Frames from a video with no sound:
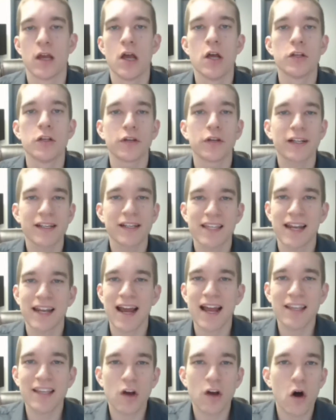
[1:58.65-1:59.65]
So like I said,
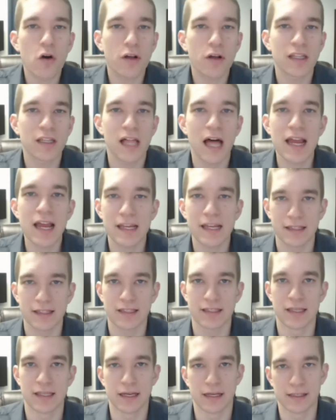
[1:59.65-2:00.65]
I ask all clients
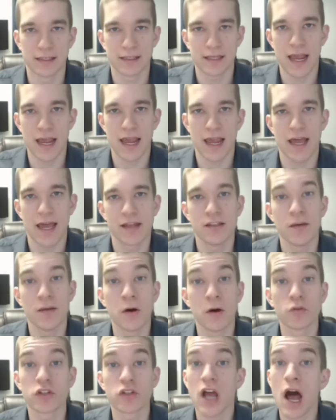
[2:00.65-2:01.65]
this, and the
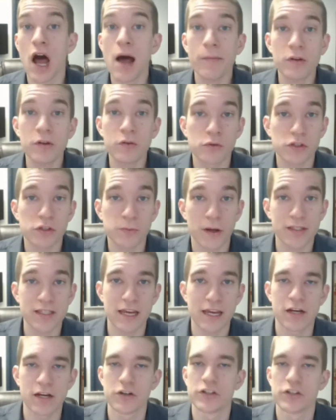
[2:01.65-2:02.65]
most common response I hear is,